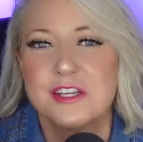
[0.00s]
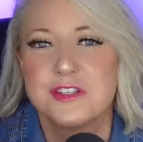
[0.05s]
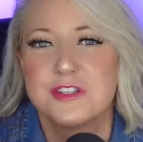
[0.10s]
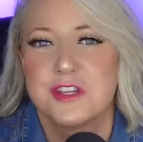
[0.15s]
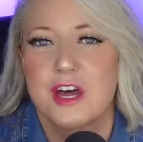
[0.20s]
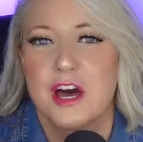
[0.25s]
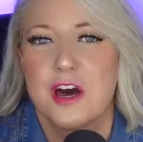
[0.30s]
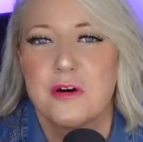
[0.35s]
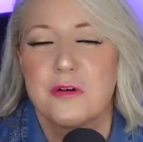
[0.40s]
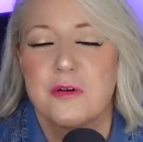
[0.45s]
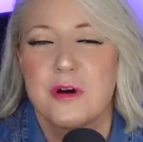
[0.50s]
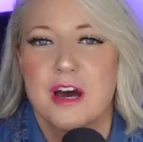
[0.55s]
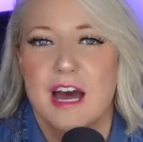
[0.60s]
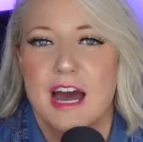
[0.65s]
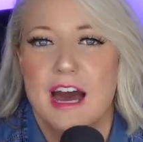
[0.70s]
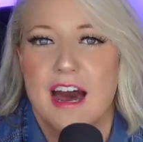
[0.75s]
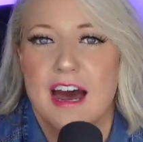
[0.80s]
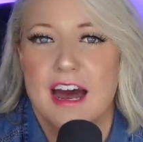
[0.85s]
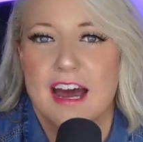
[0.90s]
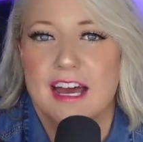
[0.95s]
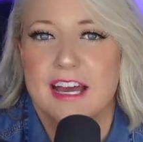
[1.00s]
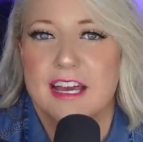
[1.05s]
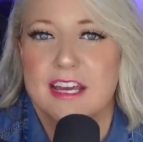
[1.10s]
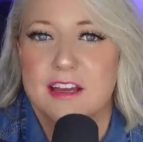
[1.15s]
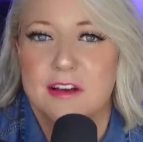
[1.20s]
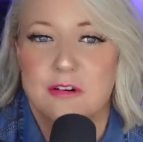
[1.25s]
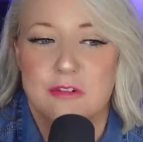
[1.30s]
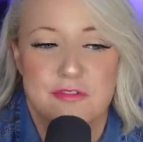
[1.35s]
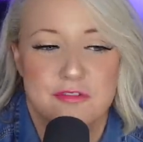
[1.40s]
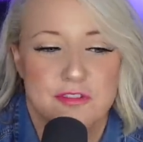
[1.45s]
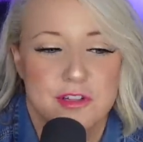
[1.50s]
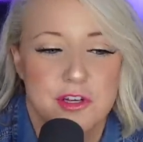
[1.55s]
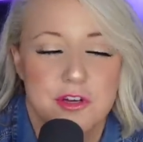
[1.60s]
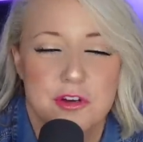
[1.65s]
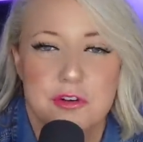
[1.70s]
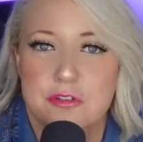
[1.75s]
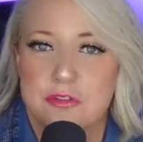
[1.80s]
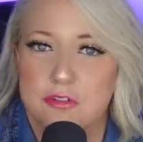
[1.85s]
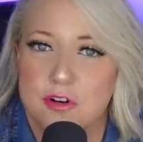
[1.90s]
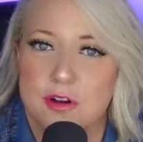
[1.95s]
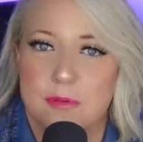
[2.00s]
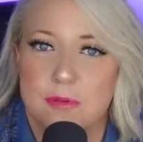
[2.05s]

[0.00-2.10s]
So I flew